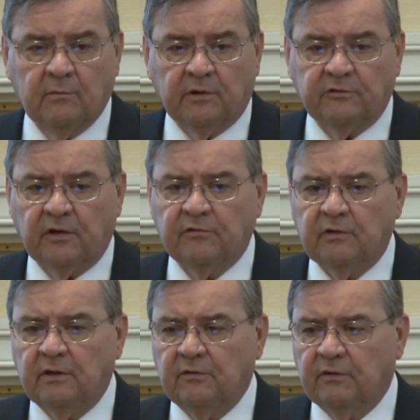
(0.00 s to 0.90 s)
But
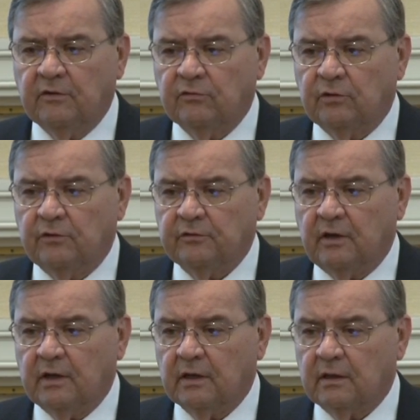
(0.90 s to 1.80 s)
several individuals
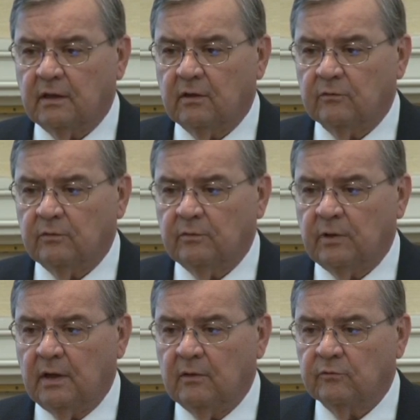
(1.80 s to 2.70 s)
like uh,
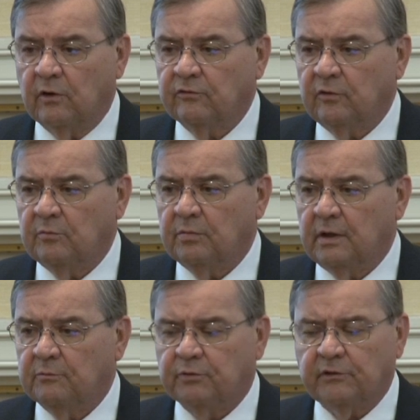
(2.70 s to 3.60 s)
uh,
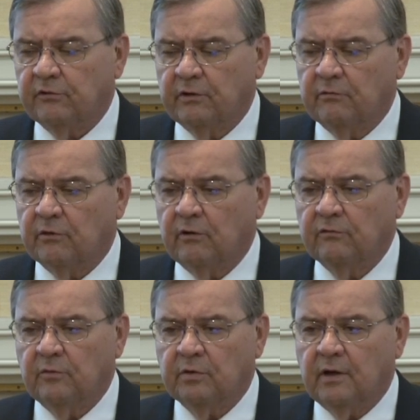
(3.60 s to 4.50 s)
Rosenblatt, Pritchard and
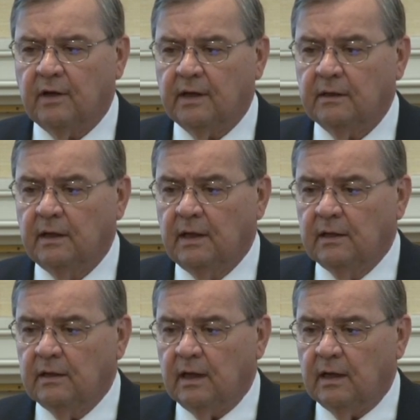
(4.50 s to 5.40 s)
Rosenblatt,
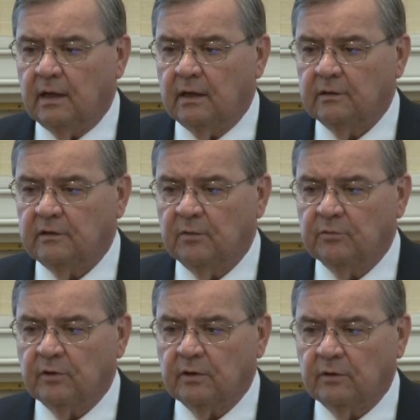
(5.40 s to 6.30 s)
uh,
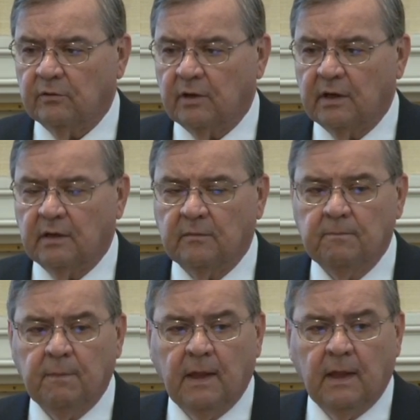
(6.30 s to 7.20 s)
Timbrook and Graham,